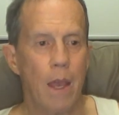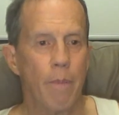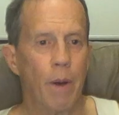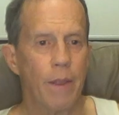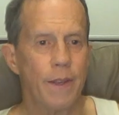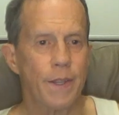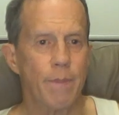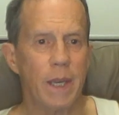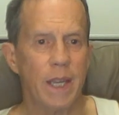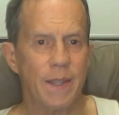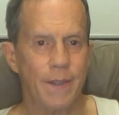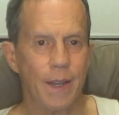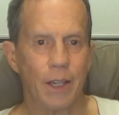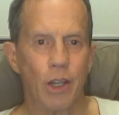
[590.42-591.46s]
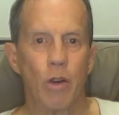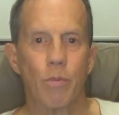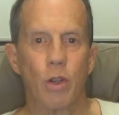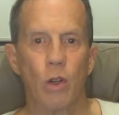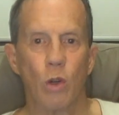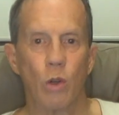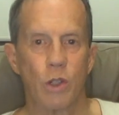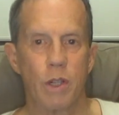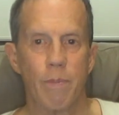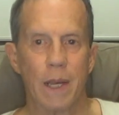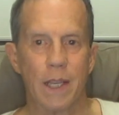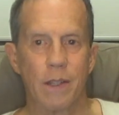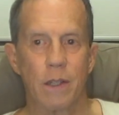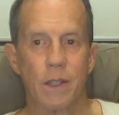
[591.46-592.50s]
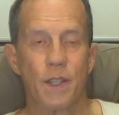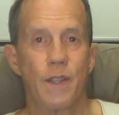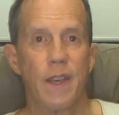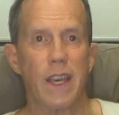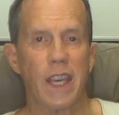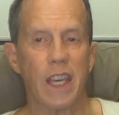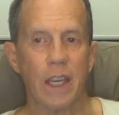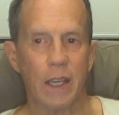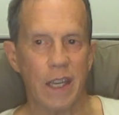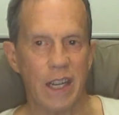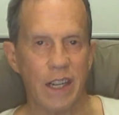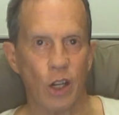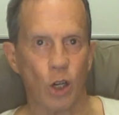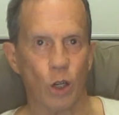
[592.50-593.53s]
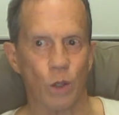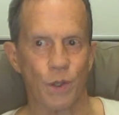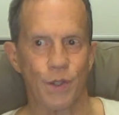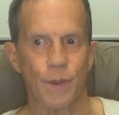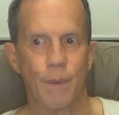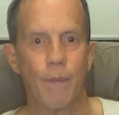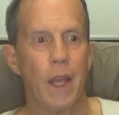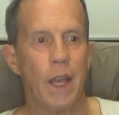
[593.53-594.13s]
By this means, I hope to launch masculist thinking in Oz,